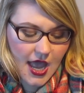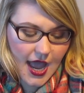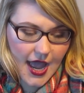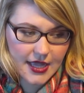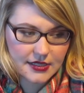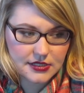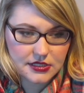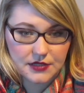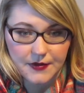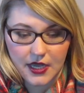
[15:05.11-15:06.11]
And
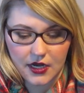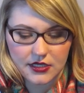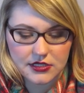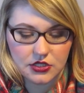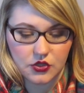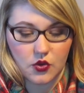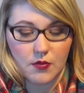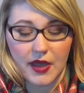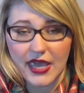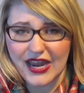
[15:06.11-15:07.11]
to be honest,
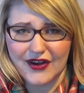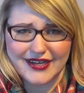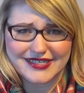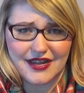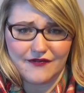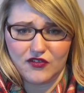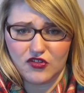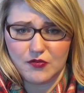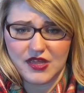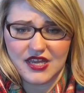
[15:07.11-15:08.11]
my hair is not
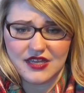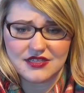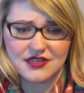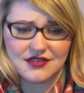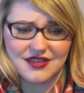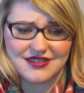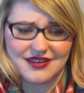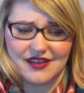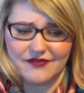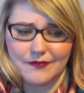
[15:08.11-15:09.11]
voluminous. It doesn't
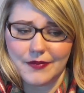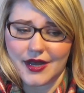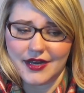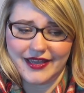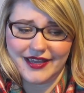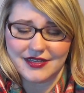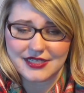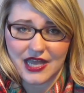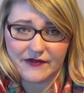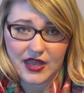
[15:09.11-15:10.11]
have body. It
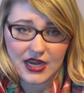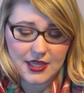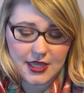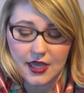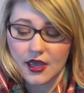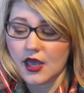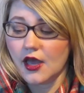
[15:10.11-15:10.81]
doesn't have anything.